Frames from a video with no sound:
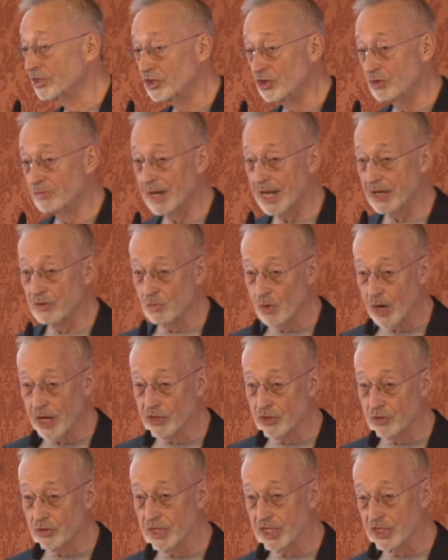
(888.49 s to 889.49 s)
you might
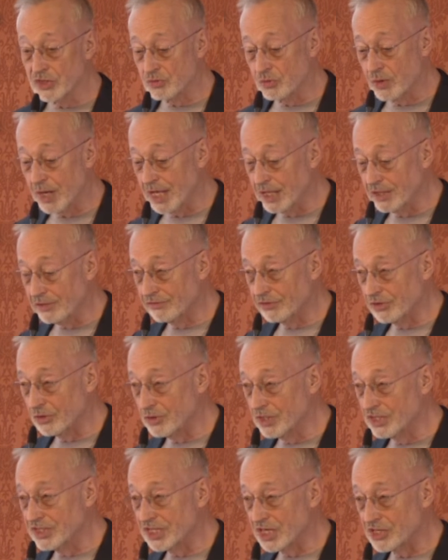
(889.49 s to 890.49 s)
wonder is, well, if
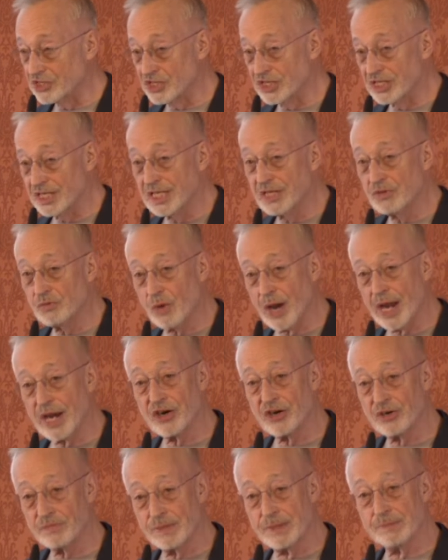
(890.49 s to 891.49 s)
there is such a need, why
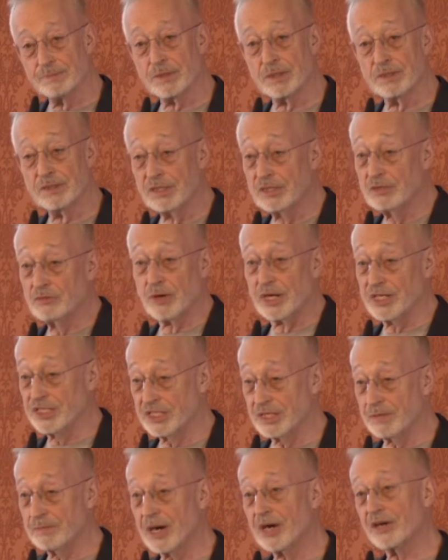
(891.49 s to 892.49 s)

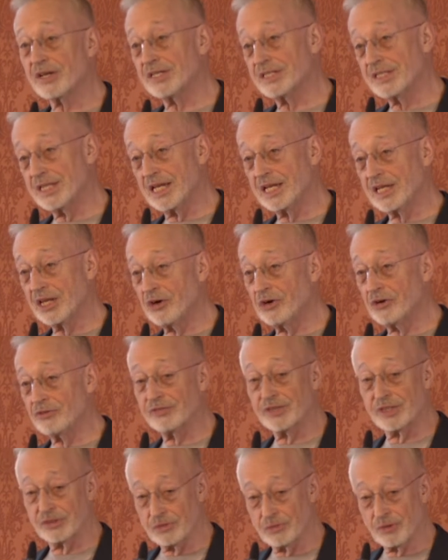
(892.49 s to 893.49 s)
doesn't the market take care of
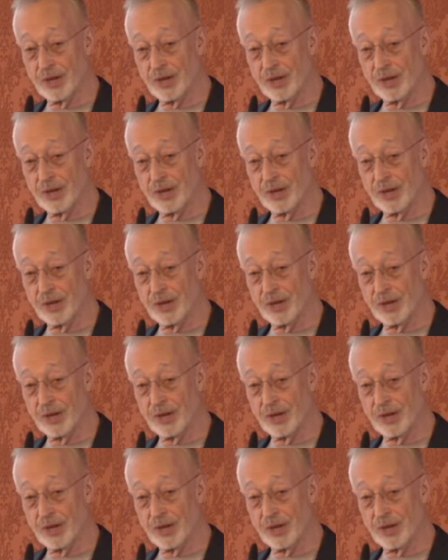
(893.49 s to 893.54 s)
it?